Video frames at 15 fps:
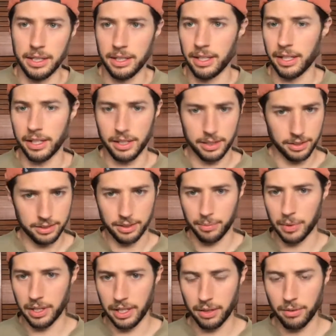Like
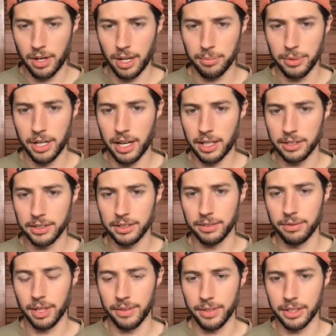someone like Ram Dass.
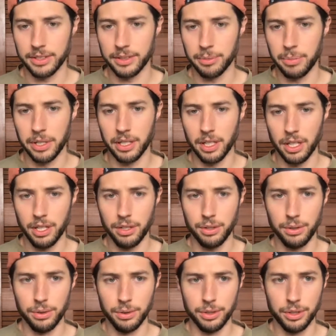Ram Dass has been a
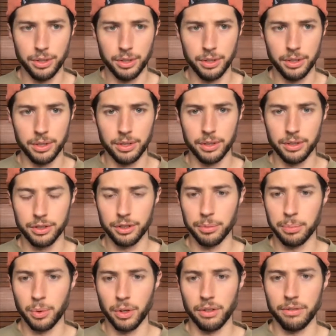huge
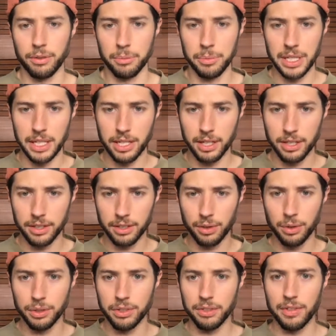support for me in
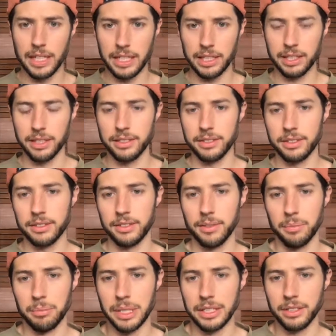cultivating this
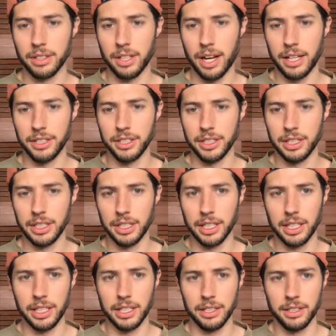mental hygiene,
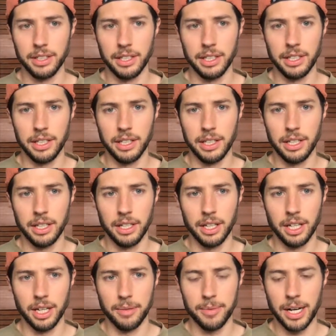and
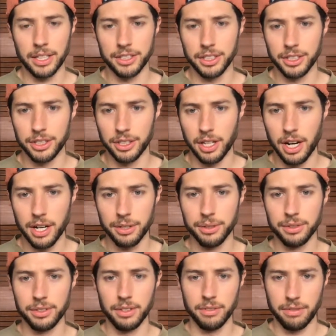Ajahn Chah,
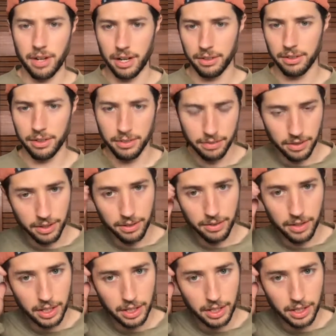who's the father of the